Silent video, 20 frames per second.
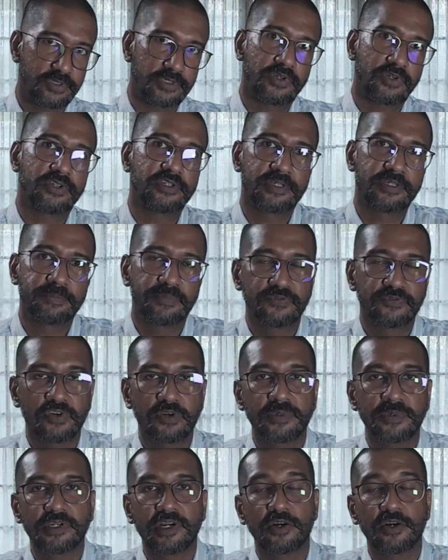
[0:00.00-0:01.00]
content
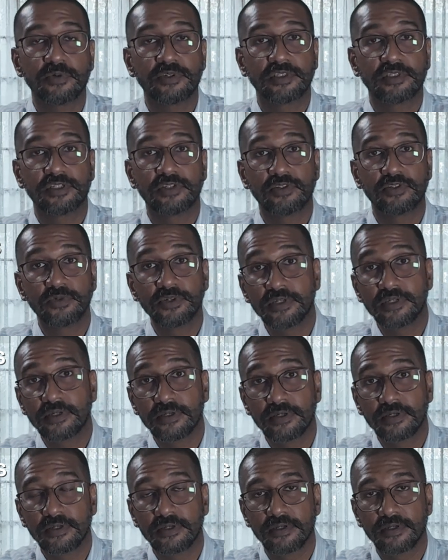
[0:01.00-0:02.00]
performing? How is it doing?
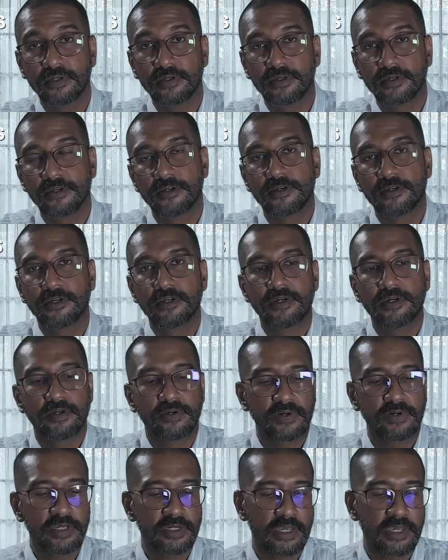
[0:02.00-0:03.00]

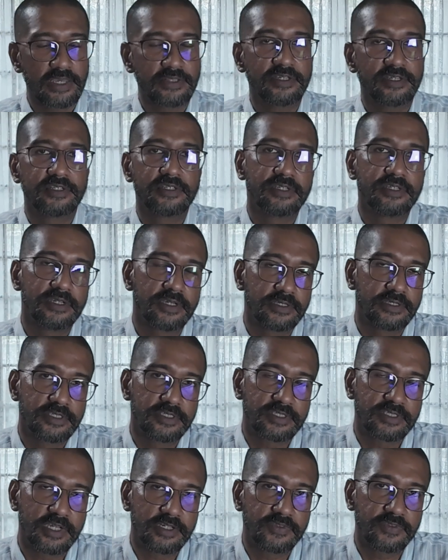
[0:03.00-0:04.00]
Right? And then
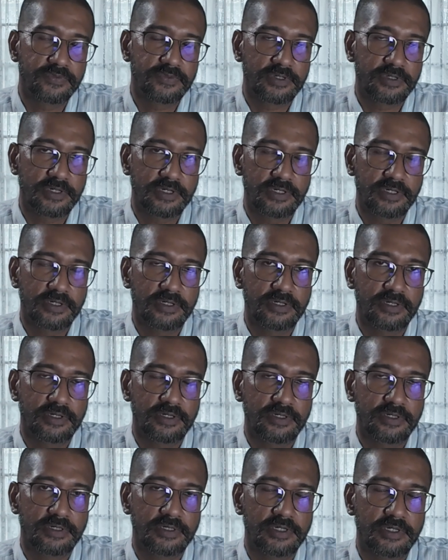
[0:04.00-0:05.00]
this kind of
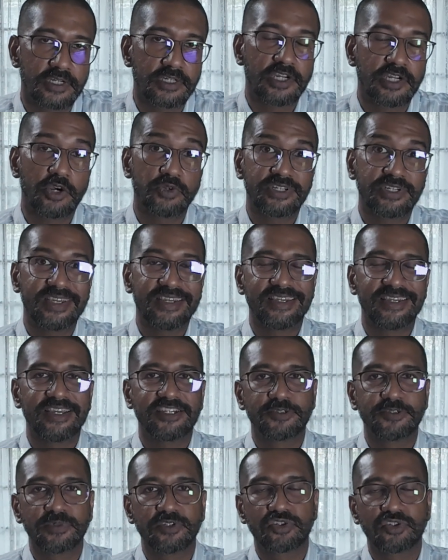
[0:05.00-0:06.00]
account
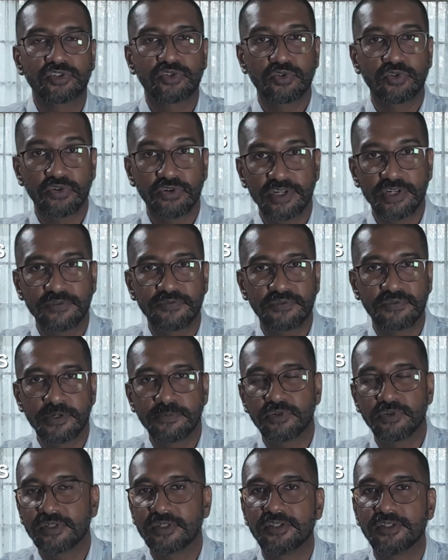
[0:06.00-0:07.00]
engagement scoring
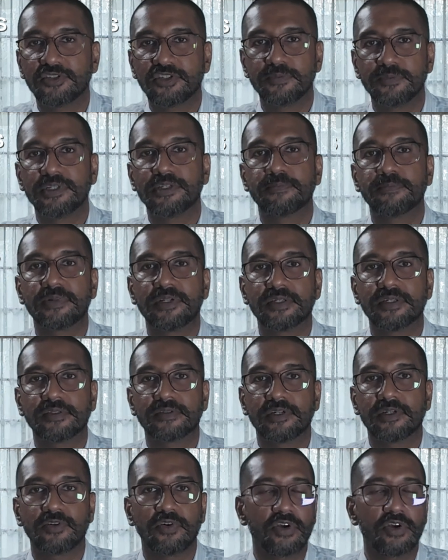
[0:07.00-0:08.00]
framework needs to be in
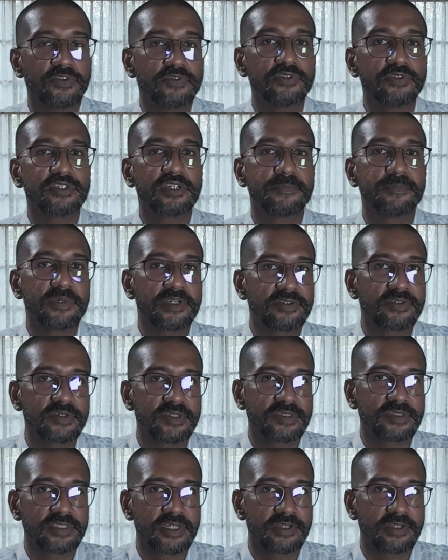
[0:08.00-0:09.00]
place, right? All of those are
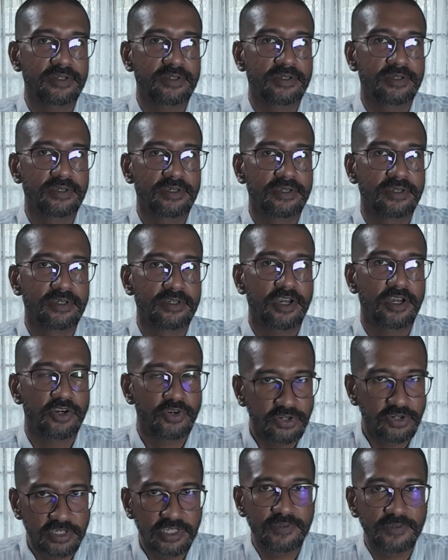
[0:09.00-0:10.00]
metrics that are
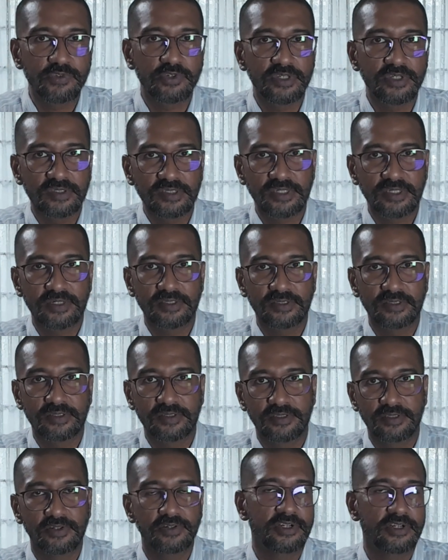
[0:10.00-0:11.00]
going to give you insights.
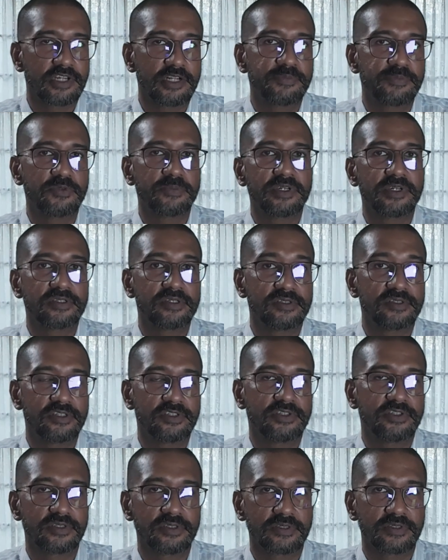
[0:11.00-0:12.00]
They're going to help you make
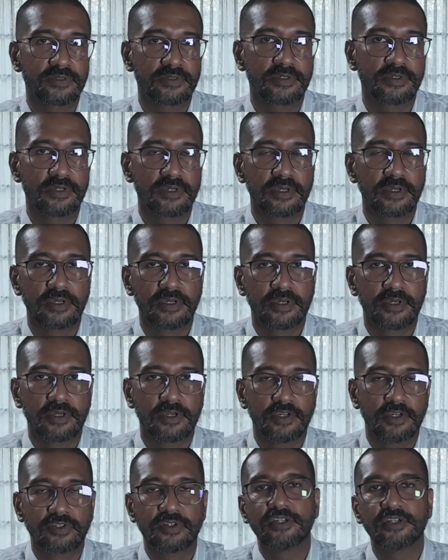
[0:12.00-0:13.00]
decisions.
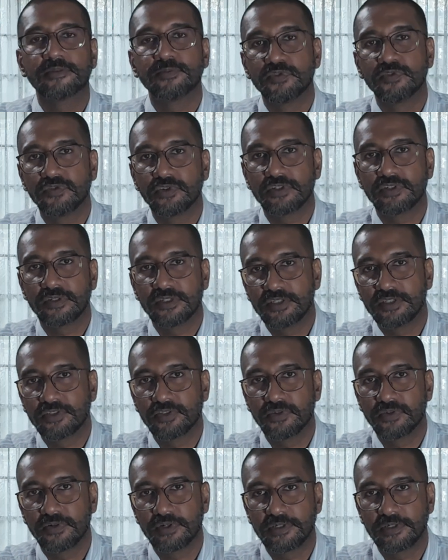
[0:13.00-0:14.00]
So let's move on to lead
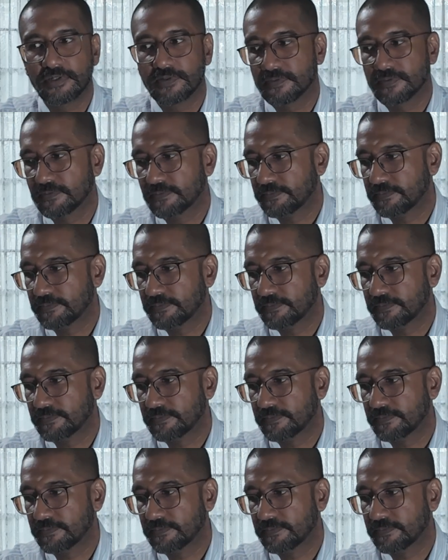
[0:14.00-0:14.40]
scoring now.